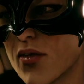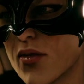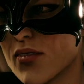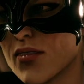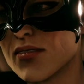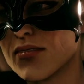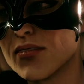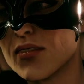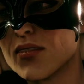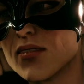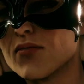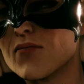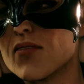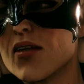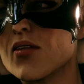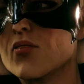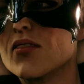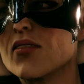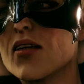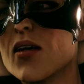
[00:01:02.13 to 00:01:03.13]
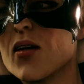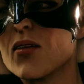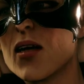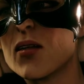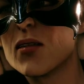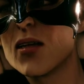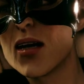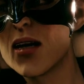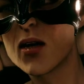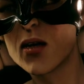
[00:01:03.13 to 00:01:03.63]
This is very
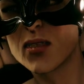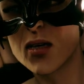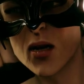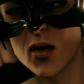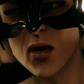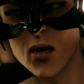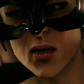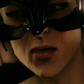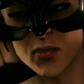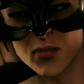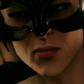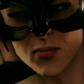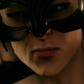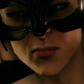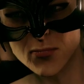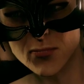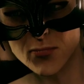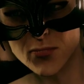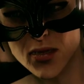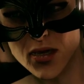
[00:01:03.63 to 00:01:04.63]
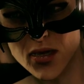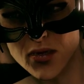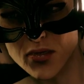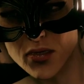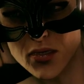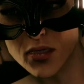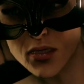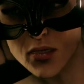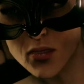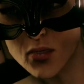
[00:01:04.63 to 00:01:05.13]
entertaining. But
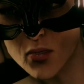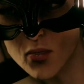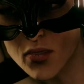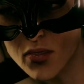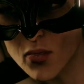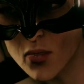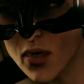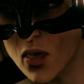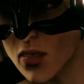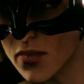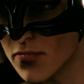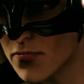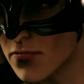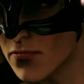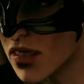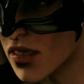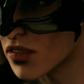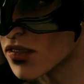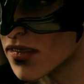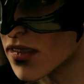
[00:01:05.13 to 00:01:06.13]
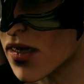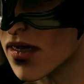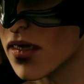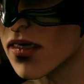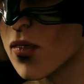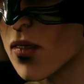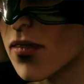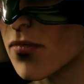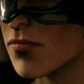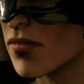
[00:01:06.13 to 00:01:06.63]
you do not imagine
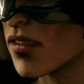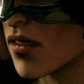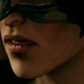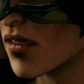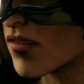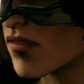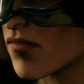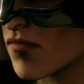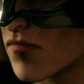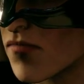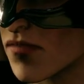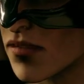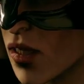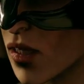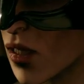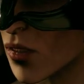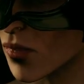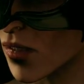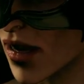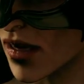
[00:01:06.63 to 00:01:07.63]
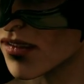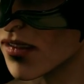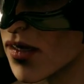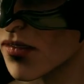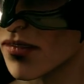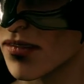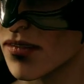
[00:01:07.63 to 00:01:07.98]
anyone believes your wild